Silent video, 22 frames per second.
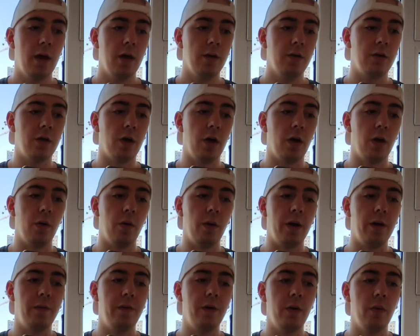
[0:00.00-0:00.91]
So
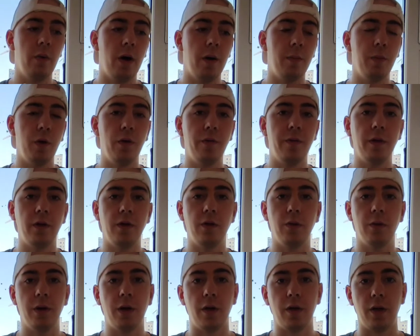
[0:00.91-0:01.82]
if you are moving
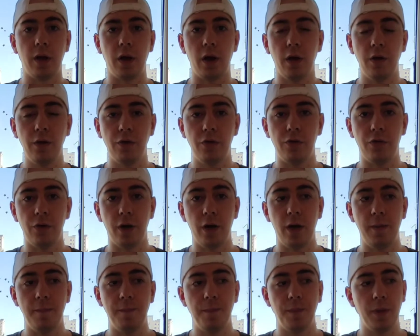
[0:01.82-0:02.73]
to another
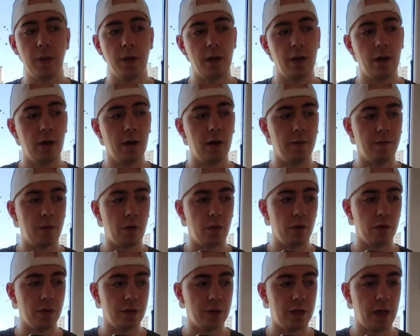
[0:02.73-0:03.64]
country, of
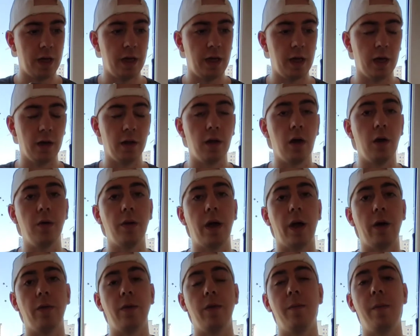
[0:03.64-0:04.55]
course, taking a loan
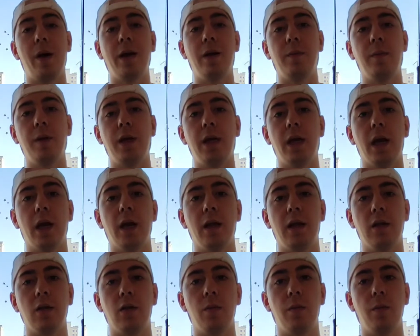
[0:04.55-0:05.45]
out might be a
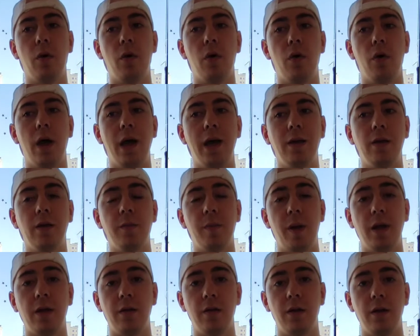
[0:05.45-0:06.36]
little more
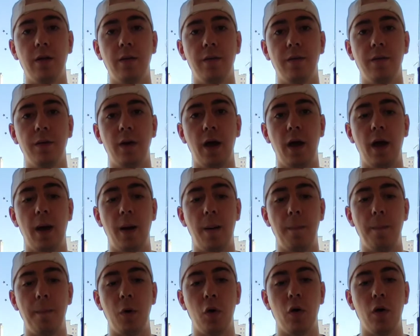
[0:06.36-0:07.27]
expensive,
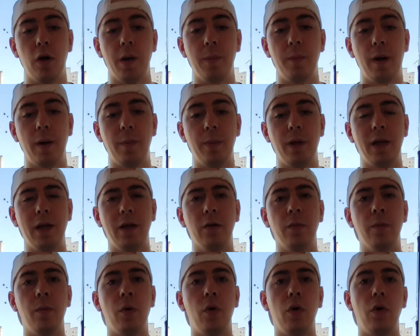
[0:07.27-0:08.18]
or it might be a
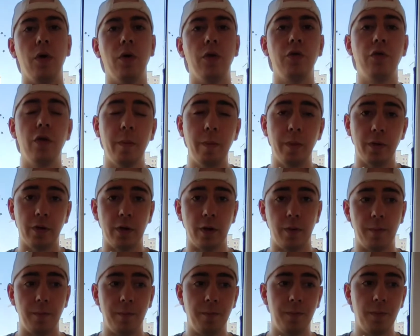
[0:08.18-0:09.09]
little more
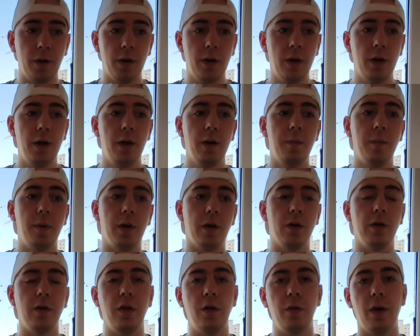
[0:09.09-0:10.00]
troublesome,
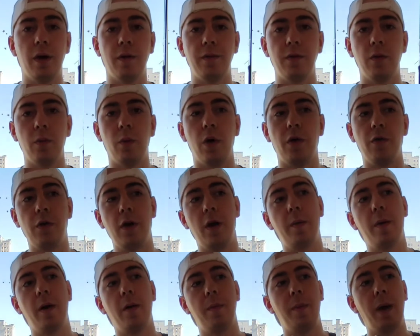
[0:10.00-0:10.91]
because you have to worry
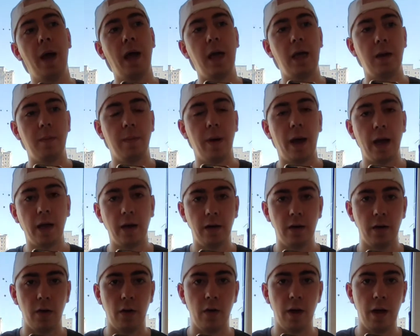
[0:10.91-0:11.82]
about paying
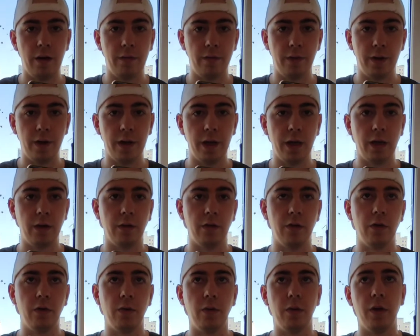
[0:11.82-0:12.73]
back everything
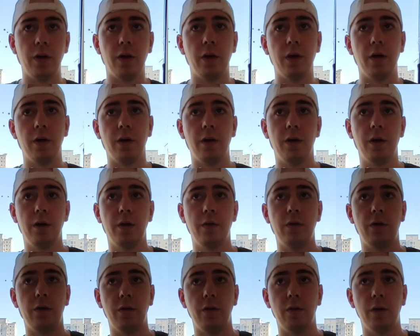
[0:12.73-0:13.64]
to the
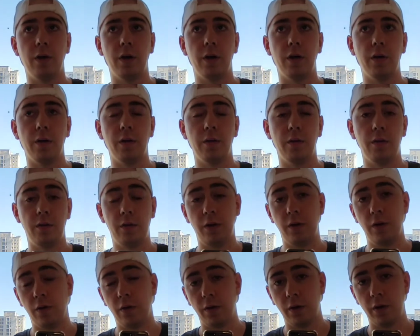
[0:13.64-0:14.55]
to
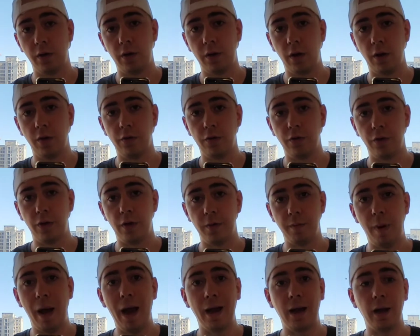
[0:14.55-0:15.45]
your country's
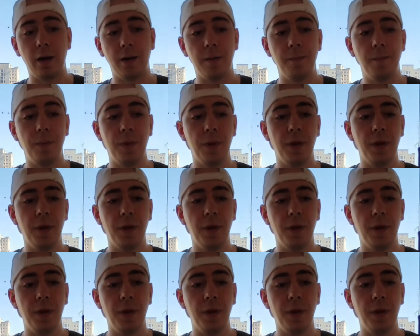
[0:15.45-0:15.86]
bank,